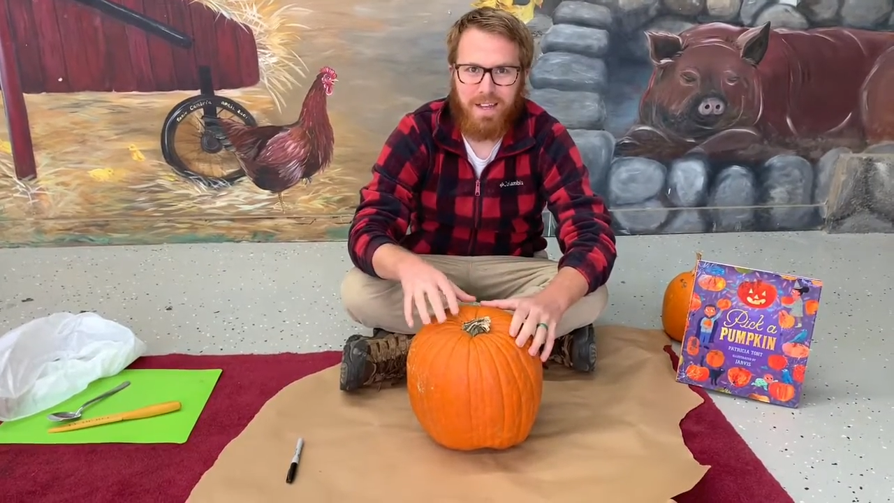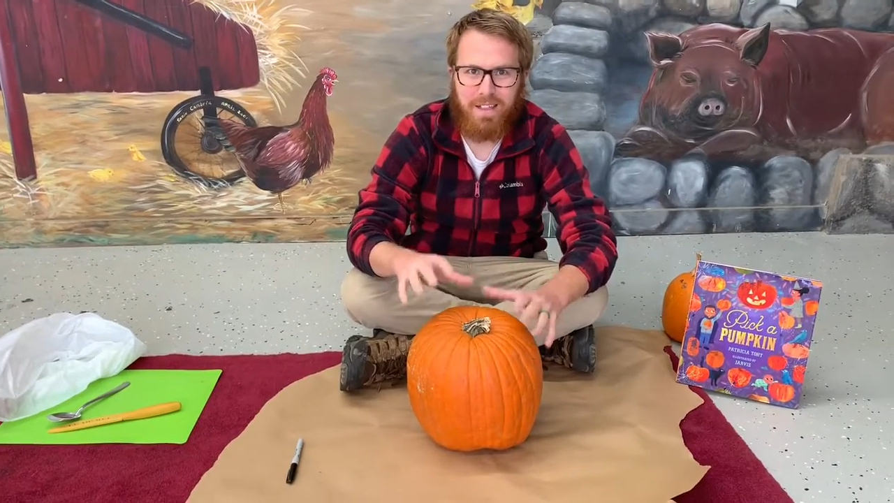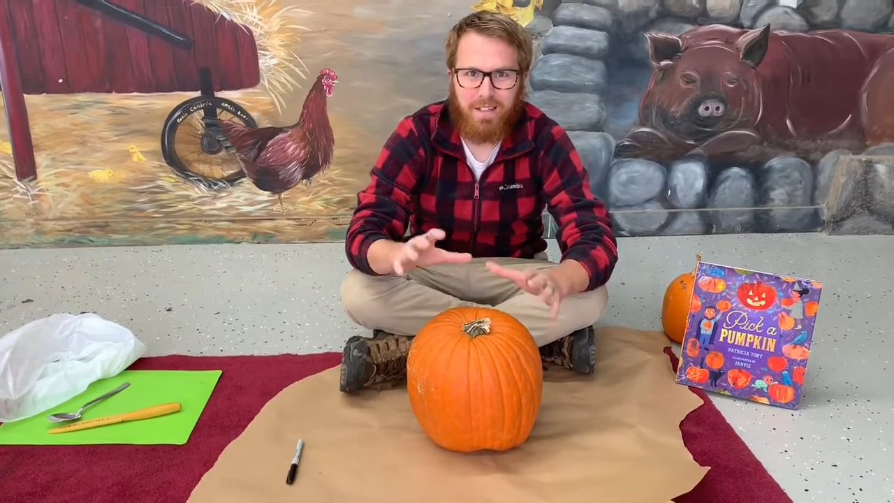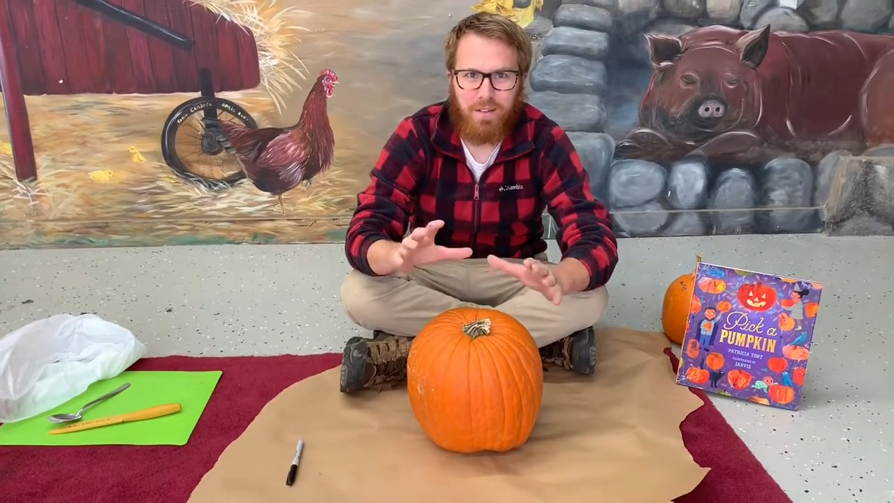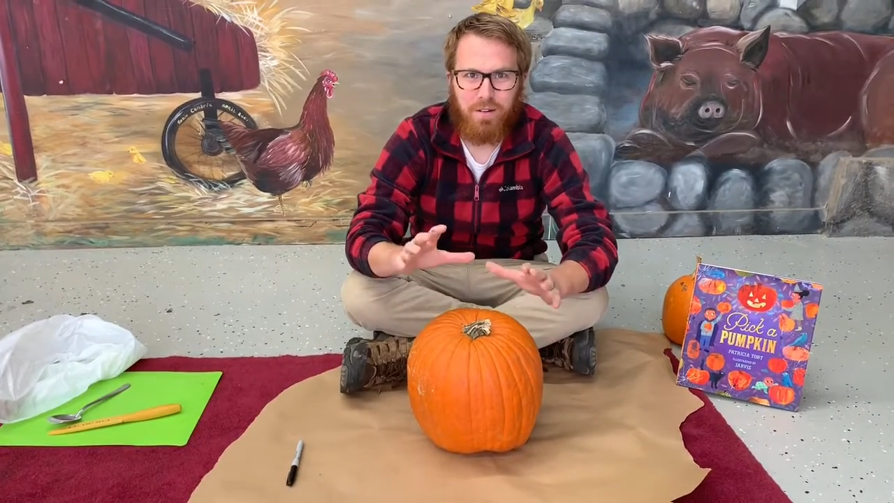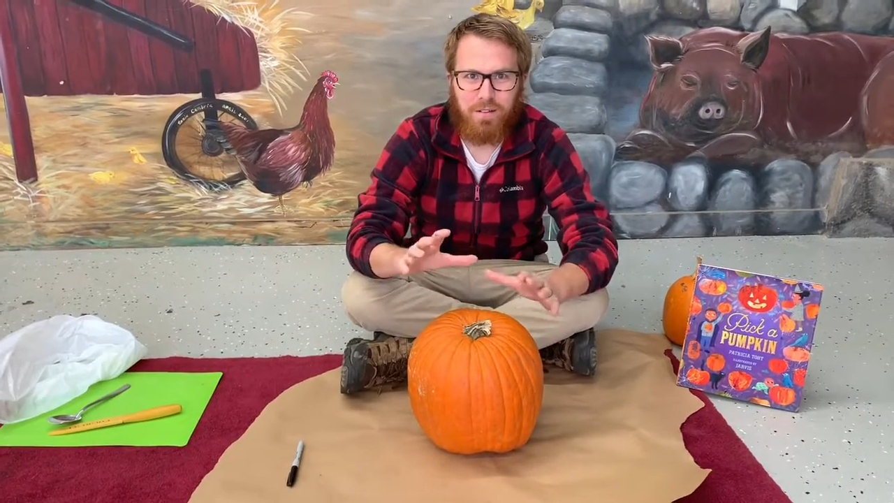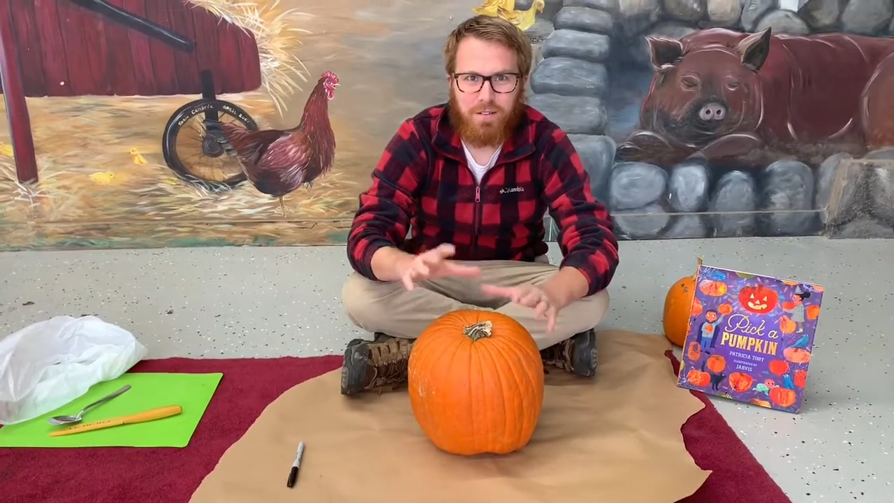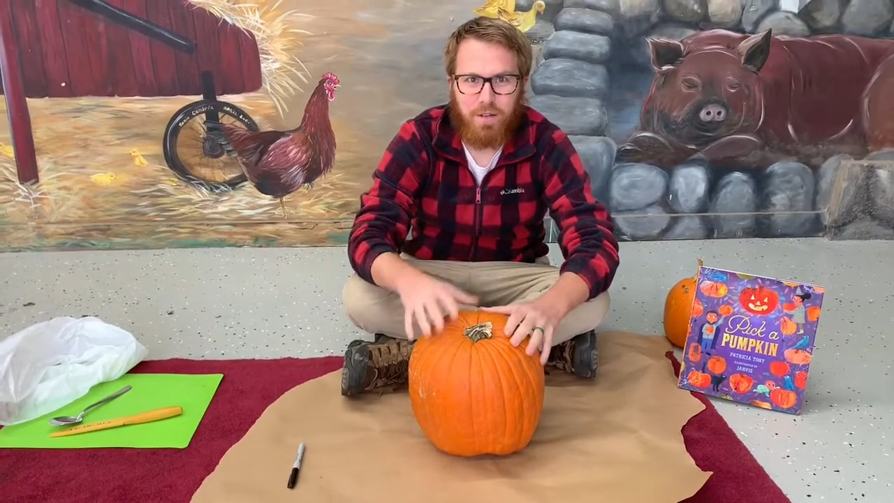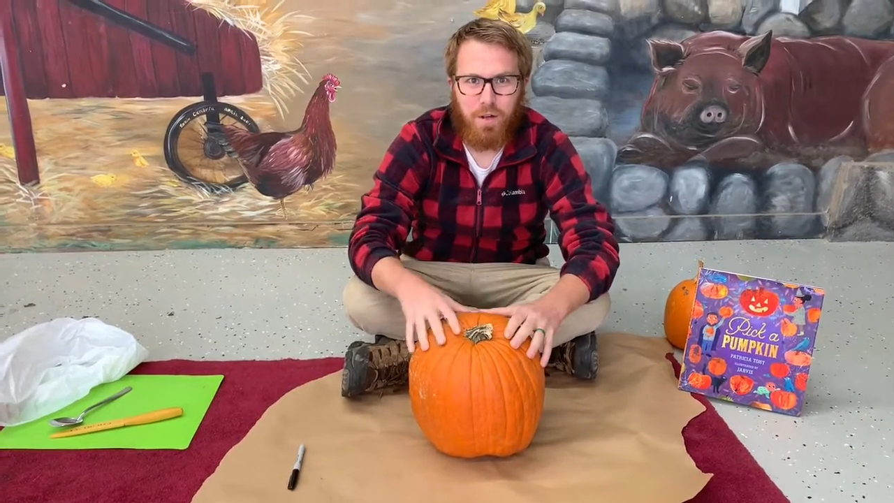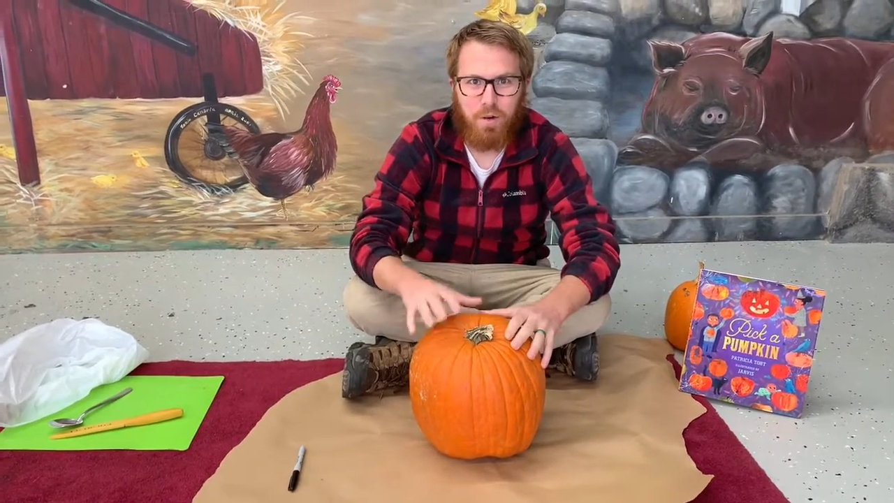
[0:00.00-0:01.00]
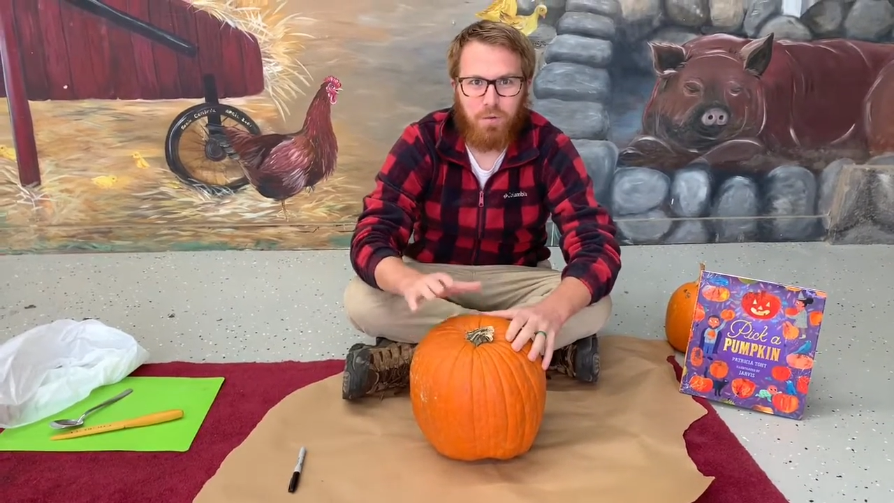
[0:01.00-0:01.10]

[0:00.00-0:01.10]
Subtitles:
that there's no